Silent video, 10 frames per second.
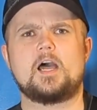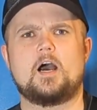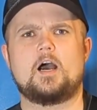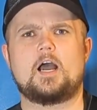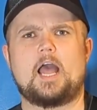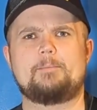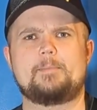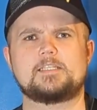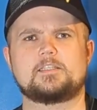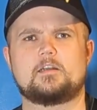I
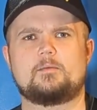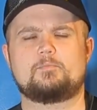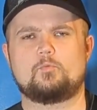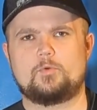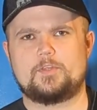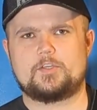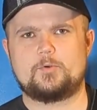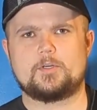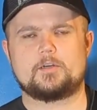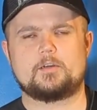messed it up with the
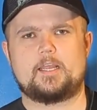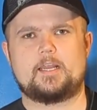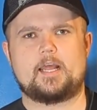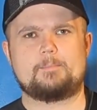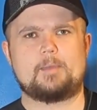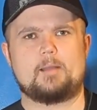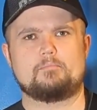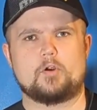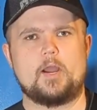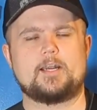tuner and I
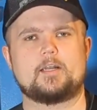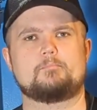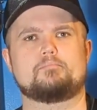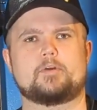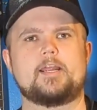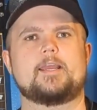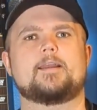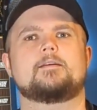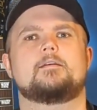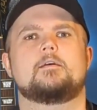ended up
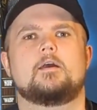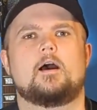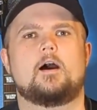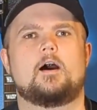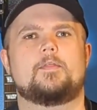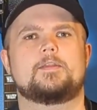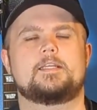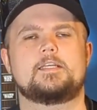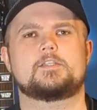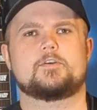breaking the
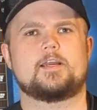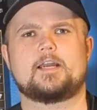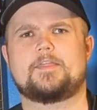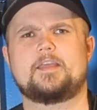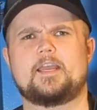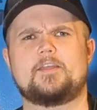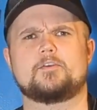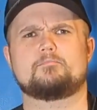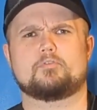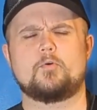D string. I think I
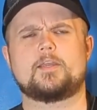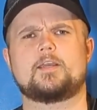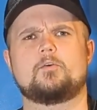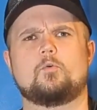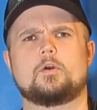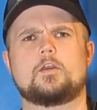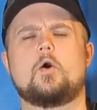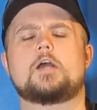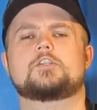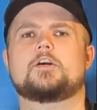either broke it or
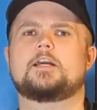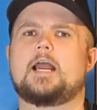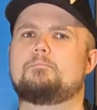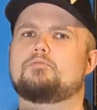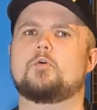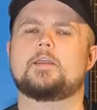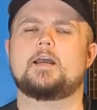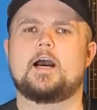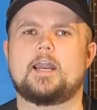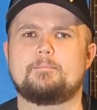I broke it
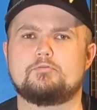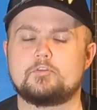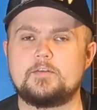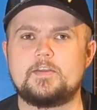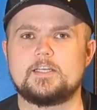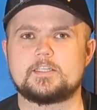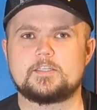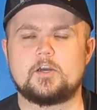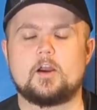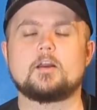on a previous
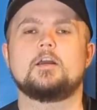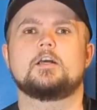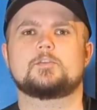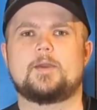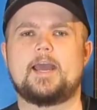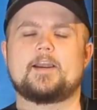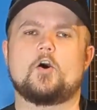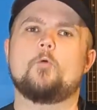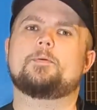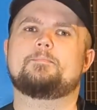guitar, so I had an
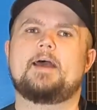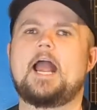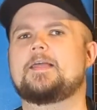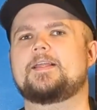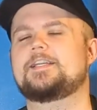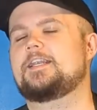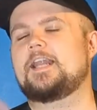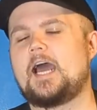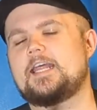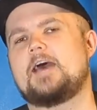open pack that did
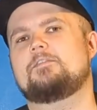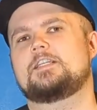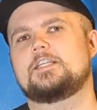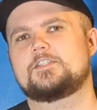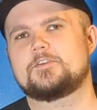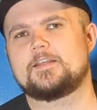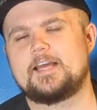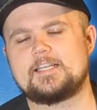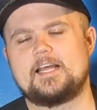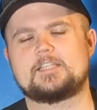not have a D string.
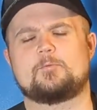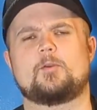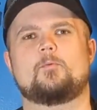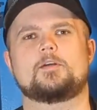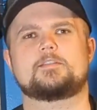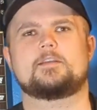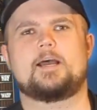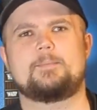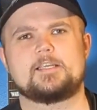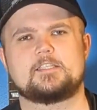That's what it was.
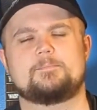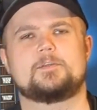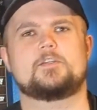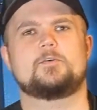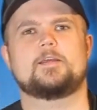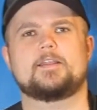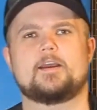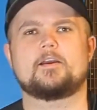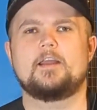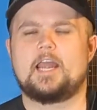I messed up the tuning
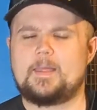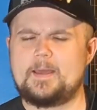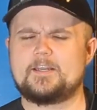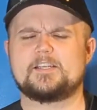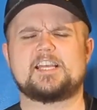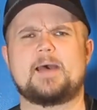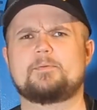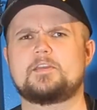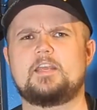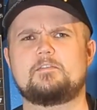there, and that does
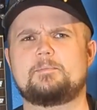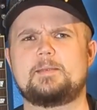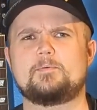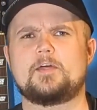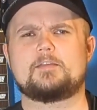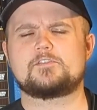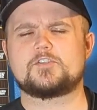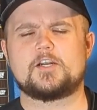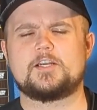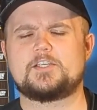happen. Even people that have
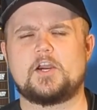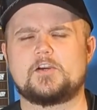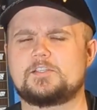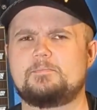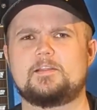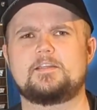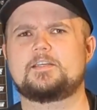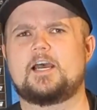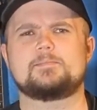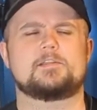strung guitars a million
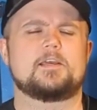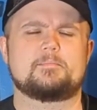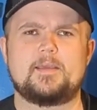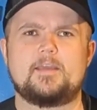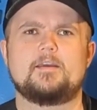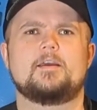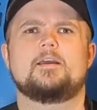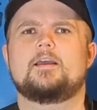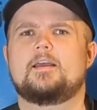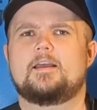times like me,
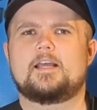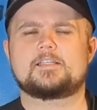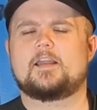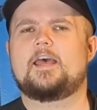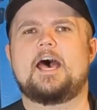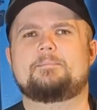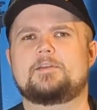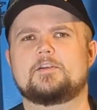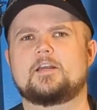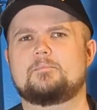it's going to happen.
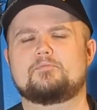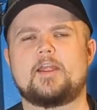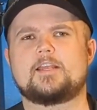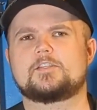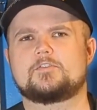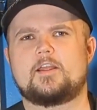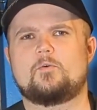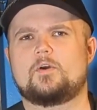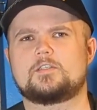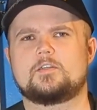You're going to break a
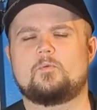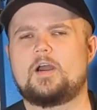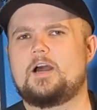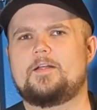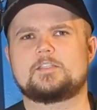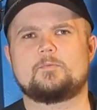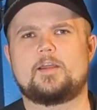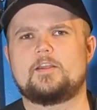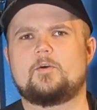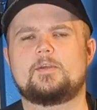string once in a while. That's
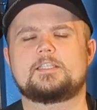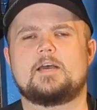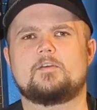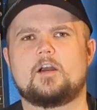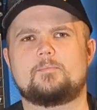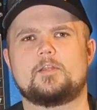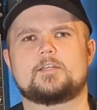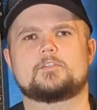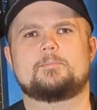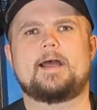why you always have a couple
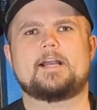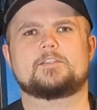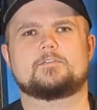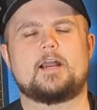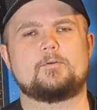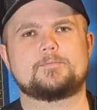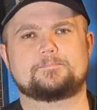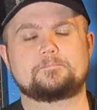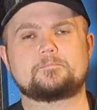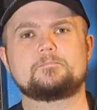extra packs around.
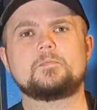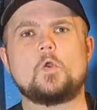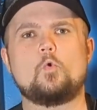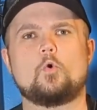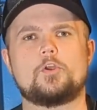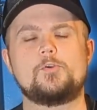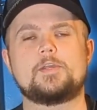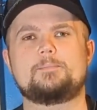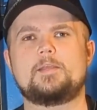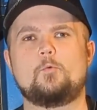Or you
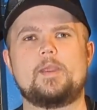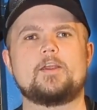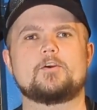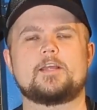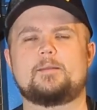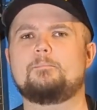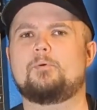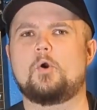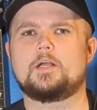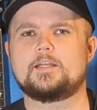can be weird and
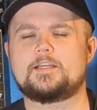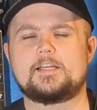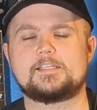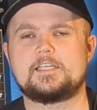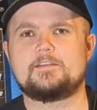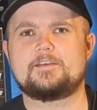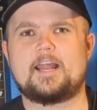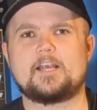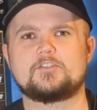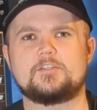boil it and see if that
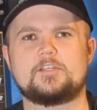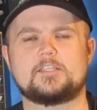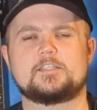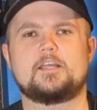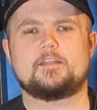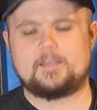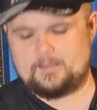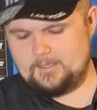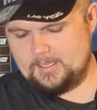actually does anything.